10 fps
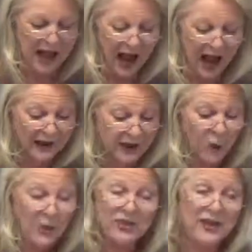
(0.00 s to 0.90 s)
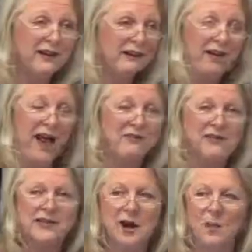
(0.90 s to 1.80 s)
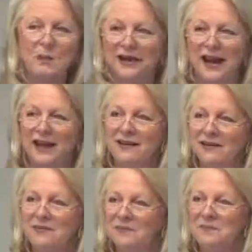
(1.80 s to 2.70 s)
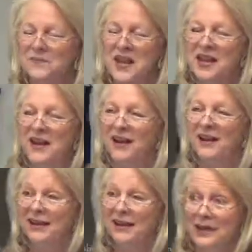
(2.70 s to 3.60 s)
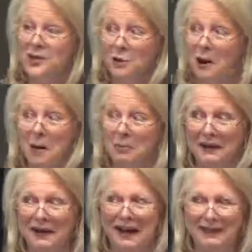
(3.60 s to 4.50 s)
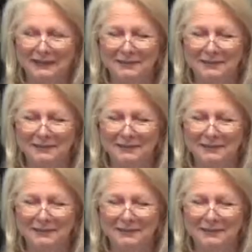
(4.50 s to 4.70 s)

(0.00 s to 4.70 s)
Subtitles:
I don't think life is complicated unless you complicate it.